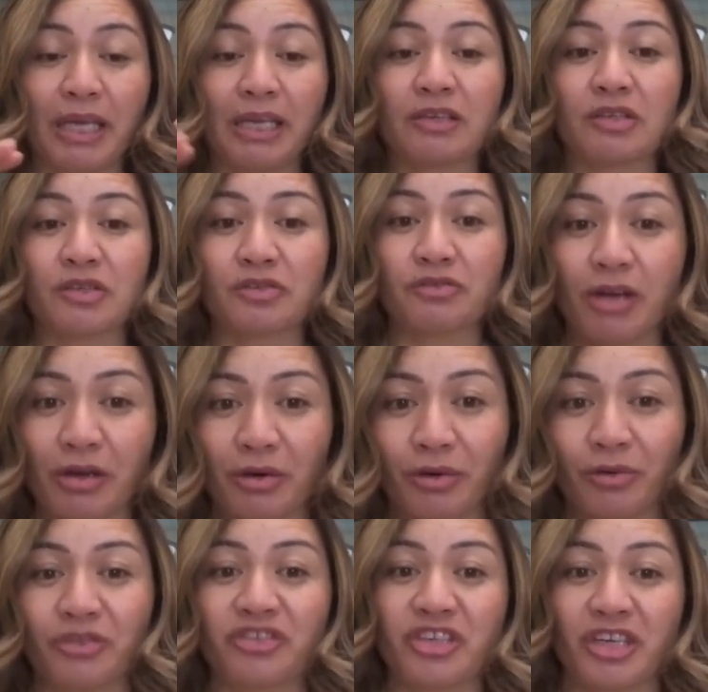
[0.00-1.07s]
being a
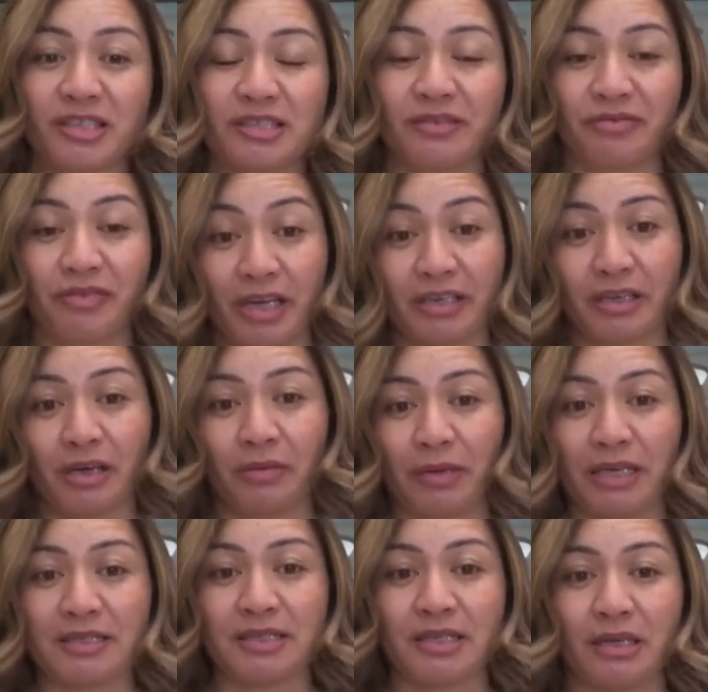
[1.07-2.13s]
struggle just to find a
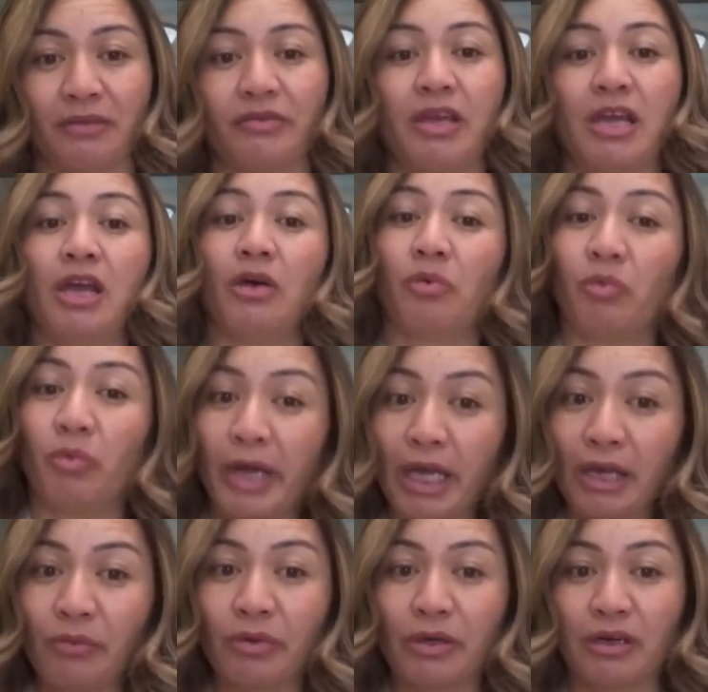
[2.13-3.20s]
place to live.
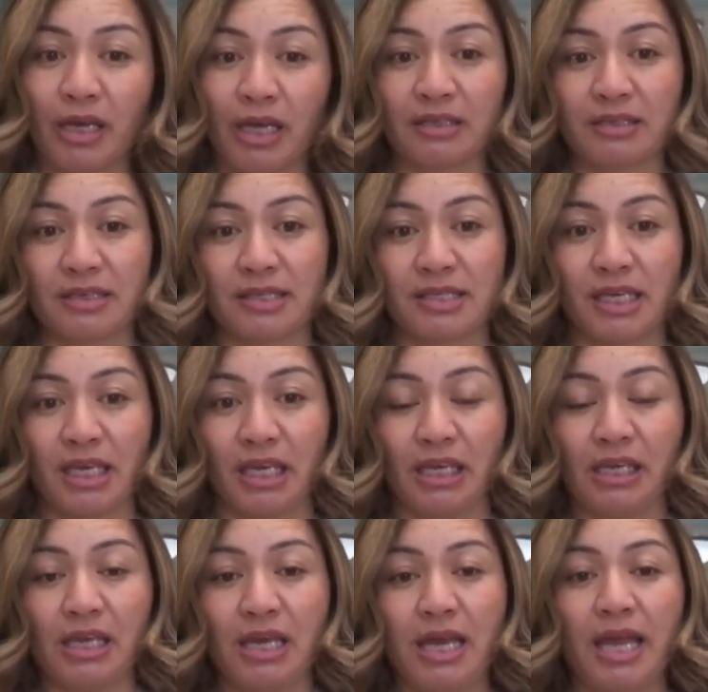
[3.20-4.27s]
We would like to
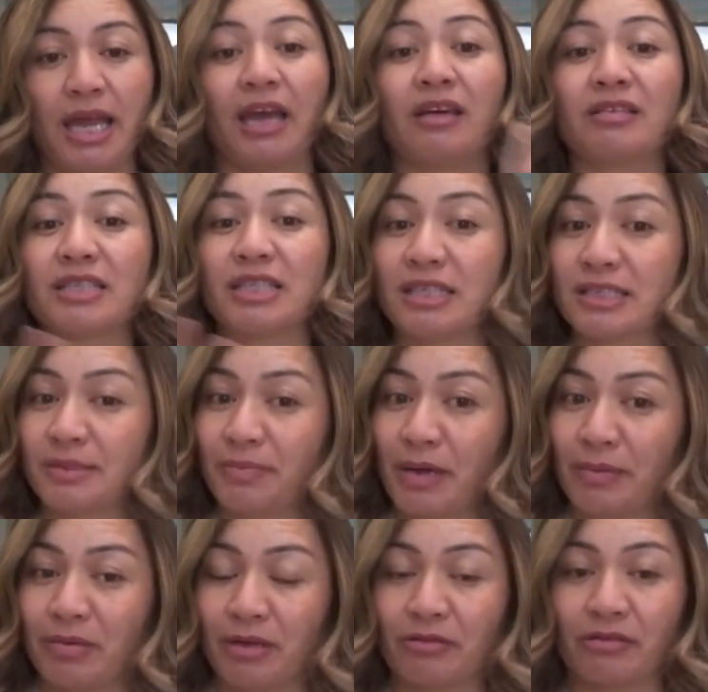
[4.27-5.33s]
see housing as a
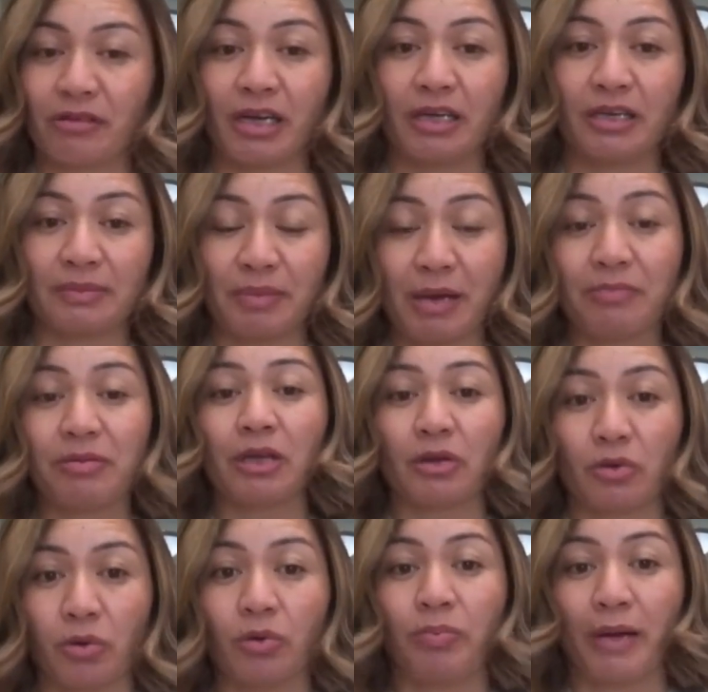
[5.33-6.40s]
public right,
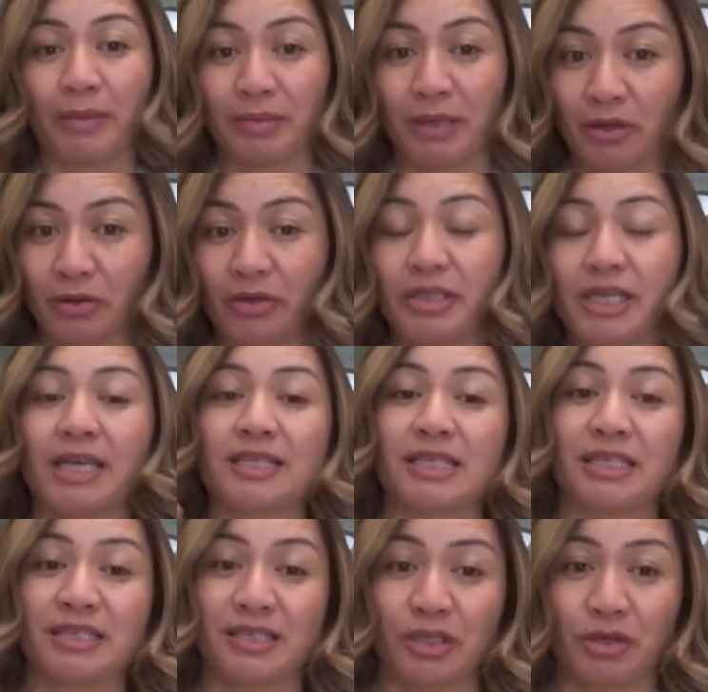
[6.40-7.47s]
core public good,
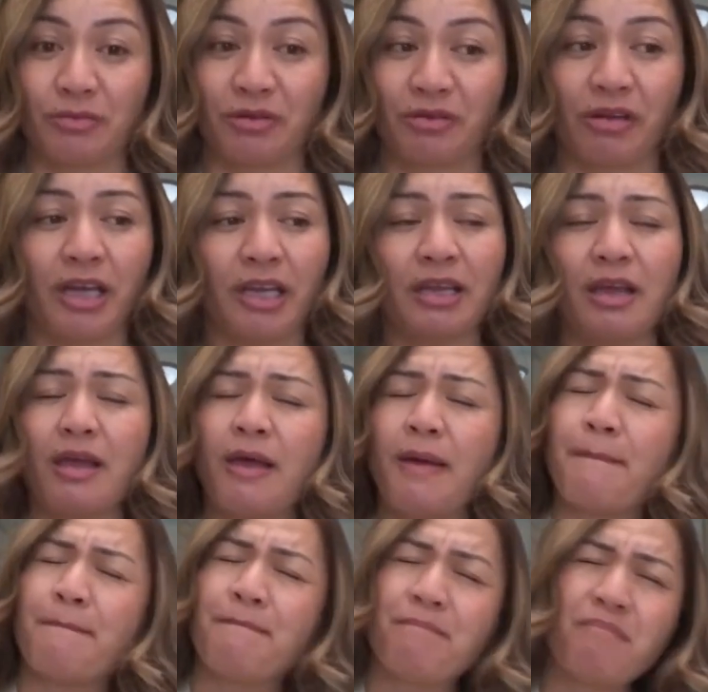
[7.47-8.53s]
housing as a human right,
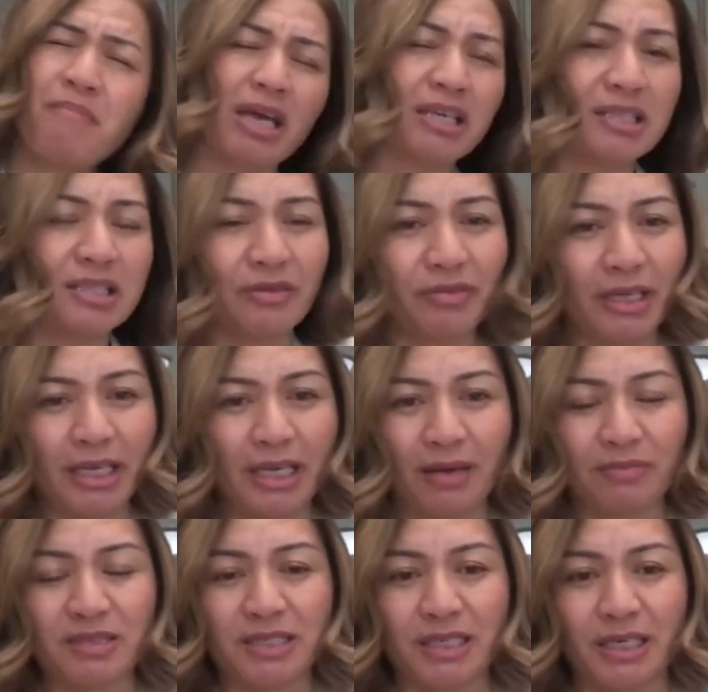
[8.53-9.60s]
massively
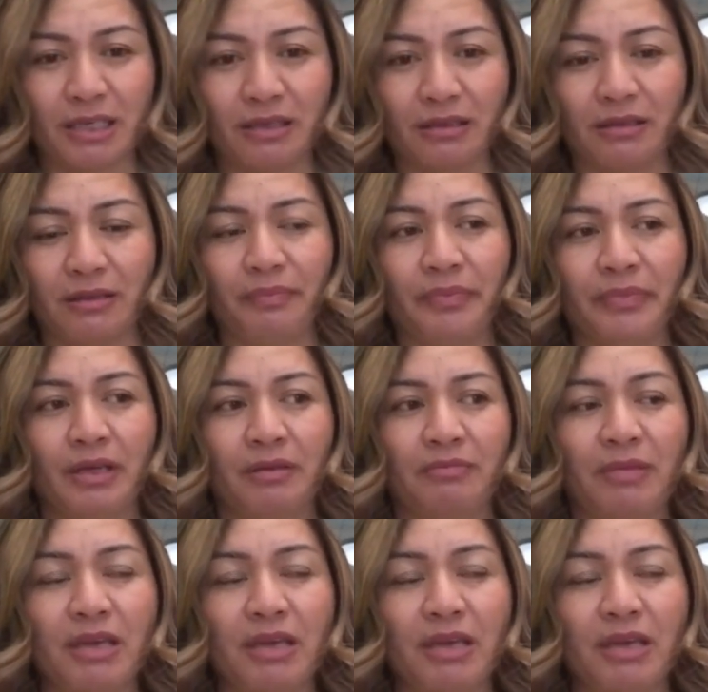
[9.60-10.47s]
upscale,